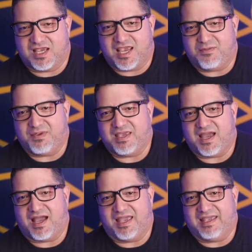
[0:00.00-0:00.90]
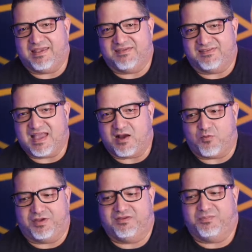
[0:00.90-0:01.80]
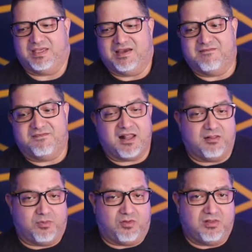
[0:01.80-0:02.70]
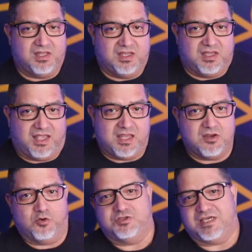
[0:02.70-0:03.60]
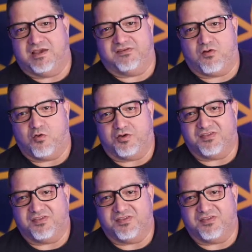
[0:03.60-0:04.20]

API is now going to be available in Node.js Core.